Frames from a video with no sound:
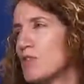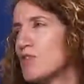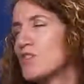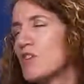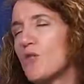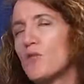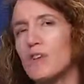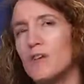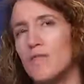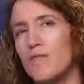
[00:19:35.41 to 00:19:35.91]
you
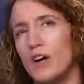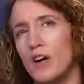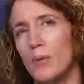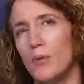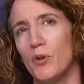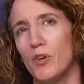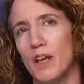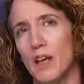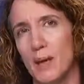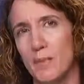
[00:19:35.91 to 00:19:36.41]
don't need
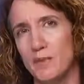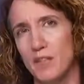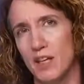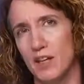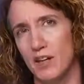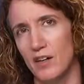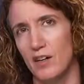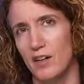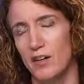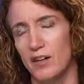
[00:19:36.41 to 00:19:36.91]
variable names
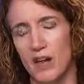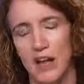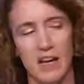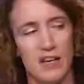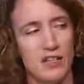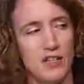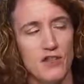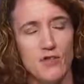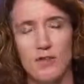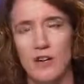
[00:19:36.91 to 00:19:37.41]
that are
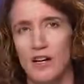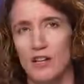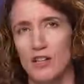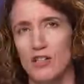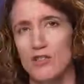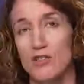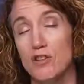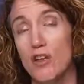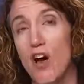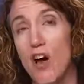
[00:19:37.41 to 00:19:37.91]
82
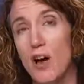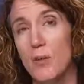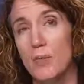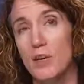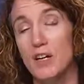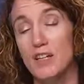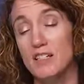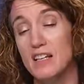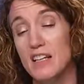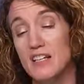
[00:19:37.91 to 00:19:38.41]
characters long,
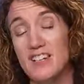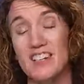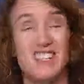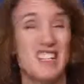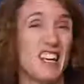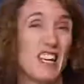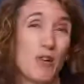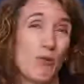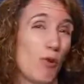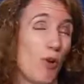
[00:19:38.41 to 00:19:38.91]
because that's going to
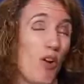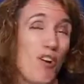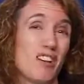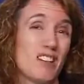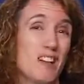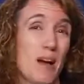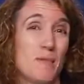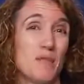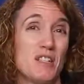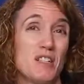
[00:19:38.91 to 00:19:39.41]
take you a long
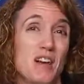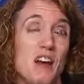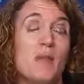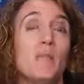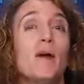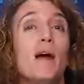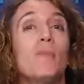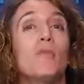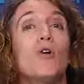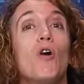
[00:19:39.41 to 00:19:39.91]
time to
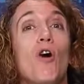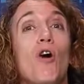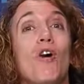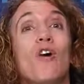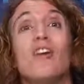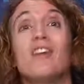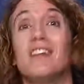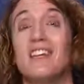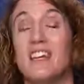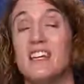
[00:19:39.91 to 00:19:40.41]
type, and we're
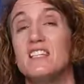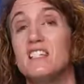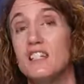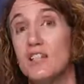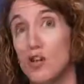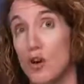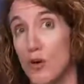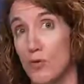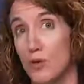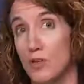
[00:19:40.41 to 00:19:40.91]
all lazy
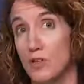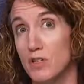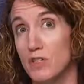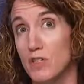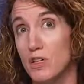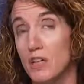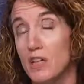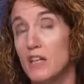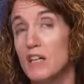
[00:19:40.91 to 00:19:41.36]
coders.